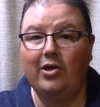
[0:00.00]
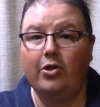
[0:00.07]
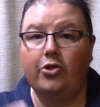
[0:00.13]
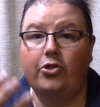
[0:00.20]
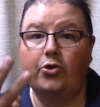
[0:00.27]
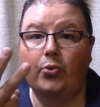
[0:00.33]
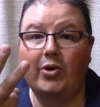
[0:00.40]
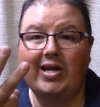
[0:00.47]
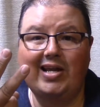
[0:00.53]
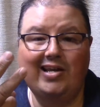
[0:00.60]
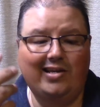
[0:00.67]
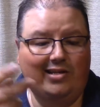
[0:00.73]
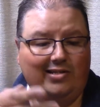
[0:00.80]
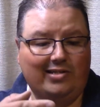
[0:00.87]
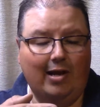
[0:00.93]
3,
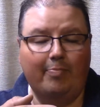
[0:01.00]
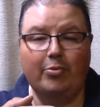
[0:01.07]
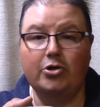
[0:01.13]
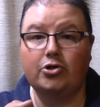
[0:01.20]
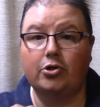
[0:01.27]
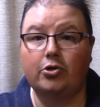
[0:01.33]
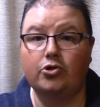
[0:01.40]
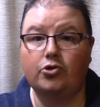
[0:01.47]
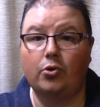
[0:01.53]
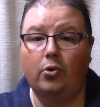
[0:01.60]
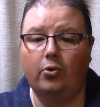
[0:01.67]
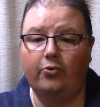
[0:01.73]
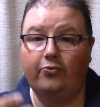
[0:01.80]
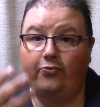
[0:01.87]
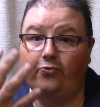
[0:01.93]
temperature
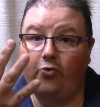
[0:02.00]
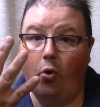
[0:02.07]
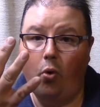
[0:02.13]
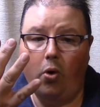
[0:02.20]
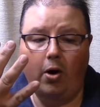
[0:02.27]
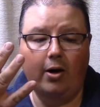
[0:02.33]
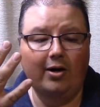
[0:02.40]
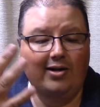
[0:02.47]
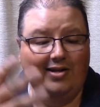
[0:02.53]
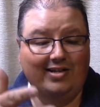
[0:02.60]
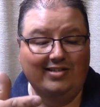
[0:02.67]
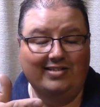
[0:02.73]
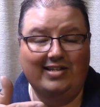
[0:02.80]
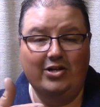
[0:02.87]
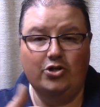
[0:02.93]
controlled. 4,
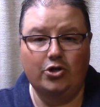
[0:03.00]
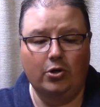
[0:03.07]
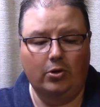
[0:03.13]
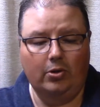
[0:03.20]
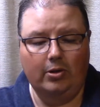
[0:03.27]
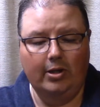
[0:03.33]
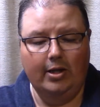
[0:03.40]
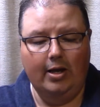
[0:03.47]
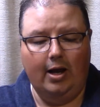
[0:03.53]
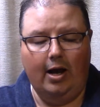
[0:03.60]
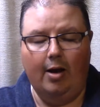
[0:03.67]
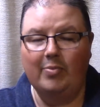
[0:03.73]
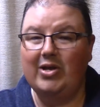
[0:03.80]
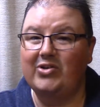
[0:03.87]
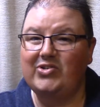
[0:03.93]
digital.
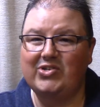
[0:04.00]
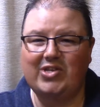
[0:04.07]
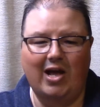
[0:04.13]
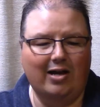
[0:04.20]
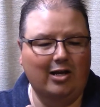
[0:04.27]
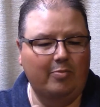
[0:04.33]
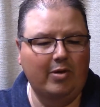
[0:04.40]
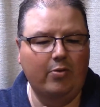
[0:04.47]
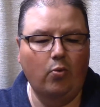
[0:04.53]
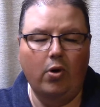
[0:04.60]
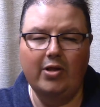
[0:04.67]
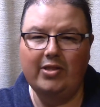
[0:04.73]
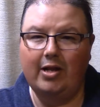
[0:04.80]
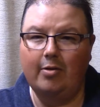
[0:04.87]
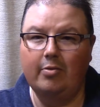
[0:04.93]
Now this is not going to be
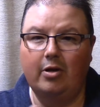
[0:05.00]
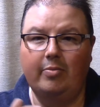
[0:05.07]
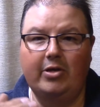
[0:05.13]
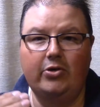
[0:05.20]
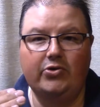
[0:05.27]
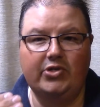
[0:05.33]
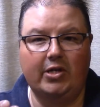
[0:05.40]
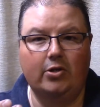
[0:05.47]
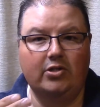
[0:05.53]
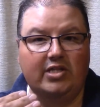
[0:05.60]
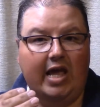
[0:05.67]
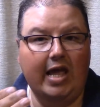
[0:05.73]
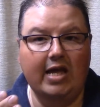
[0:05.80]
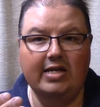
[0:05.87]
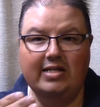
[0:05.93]
one that I'm going to be using
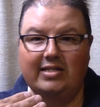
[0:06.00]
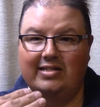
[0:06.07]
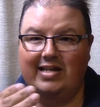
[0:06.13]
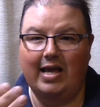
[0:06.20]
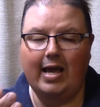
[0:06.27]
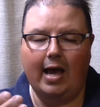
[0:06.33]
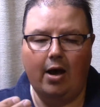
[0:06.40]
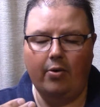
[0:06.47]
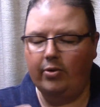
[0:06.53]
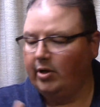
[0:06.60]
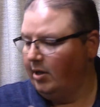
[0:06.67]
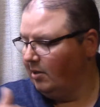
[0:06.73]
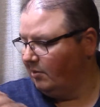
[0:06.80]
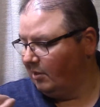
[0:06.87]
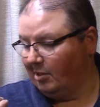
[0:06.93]
day in, day out
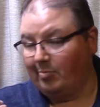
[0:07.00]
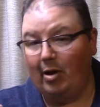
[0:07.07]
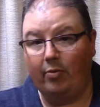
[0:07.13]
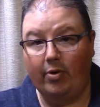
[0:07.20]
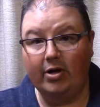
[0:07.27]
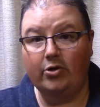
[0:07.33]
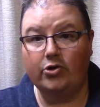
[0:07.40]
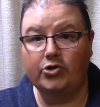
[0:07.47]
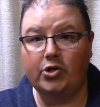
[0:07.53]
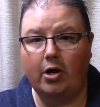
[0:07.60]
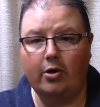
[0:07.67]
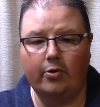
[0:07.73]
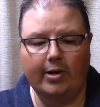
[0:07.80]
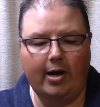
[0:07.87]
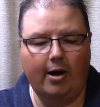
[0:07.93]
like my regular
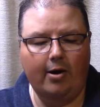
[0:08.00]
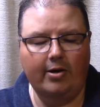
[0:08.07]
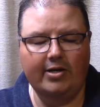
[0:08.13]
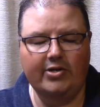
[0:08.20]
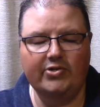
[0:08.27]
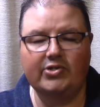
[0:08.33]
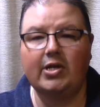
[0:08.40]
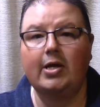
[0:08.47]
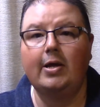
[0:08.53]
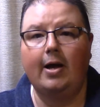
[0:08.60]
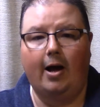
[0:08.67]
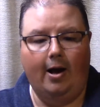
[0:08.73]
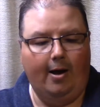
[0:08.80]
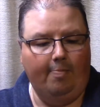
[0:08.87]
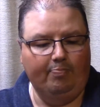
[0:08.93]
soldering iron is.
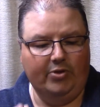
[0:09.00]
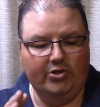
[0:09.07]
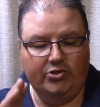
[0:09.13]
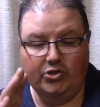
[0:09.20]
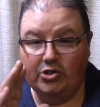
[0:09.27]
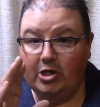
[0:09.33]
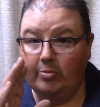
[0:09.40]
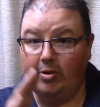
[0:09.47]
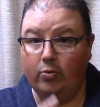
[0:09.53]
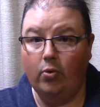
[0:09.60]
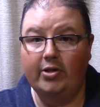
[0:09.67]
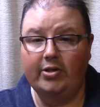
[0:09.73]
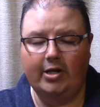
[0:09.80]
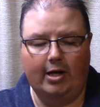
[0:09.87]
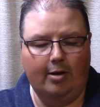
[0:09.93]
It's just going to be
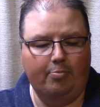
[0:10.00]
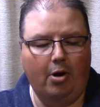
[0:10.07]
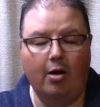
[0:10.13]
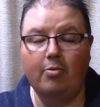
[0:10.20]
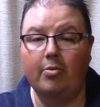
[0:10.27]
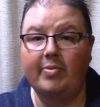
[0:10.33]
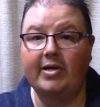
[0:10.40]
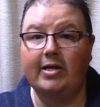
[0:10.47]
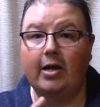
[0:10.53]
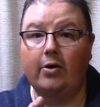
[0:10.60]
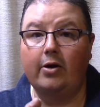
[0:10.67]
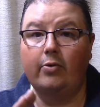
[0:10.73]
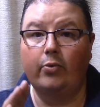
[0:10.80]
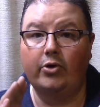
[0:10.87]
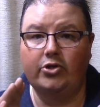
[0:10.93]
that I probably
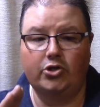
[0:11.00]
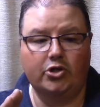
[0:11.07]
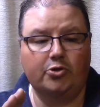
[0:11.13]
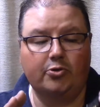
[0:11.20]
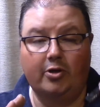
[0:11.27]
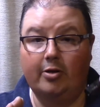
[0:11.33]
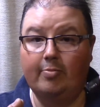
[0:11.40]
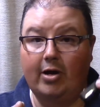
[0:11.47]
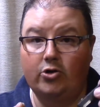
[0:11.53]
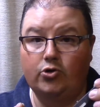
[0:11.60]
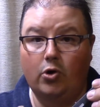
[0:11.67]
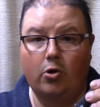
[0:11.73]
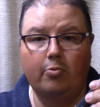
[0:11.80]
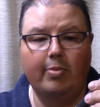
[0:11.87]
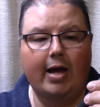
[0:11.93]
carry with just in my
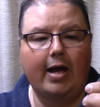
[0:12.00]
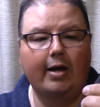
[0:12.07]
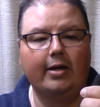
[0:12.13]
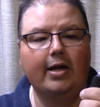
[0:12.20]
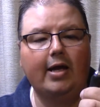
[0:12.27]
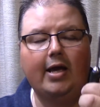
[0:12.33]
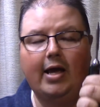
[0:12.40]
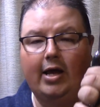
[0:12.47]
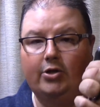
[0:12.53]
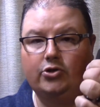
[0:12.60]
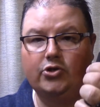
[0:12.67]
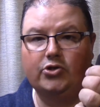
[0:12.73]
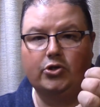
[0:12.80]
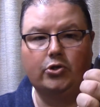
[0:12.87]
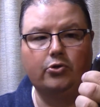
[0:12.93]
drone bag and
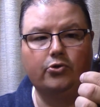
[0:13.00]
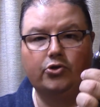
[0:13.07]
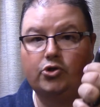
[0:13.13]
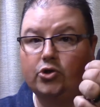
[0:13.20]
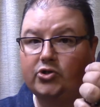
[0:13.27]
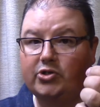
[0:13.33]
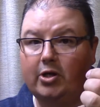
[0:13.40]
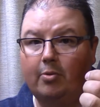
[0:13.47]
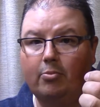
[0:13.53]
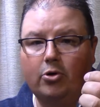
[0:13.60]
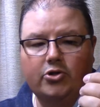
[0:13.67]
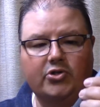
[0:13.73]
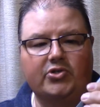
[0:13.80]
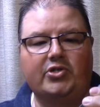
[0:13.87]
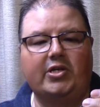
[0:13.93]
just use just in
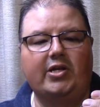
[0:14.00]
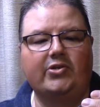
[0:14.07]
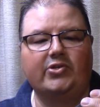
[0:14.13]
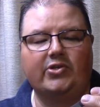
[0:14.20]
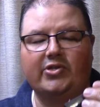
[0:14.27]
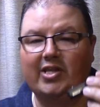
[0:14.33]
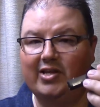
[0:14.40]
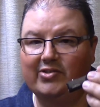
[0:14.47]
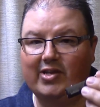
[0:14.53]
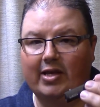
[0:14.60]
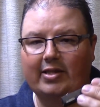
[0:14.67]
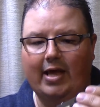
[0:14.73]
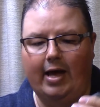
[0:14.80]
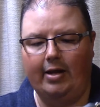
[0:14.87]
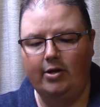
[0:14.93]
emergencies and things
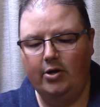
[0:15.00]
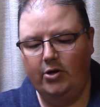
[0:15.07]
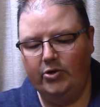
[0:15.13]
like that.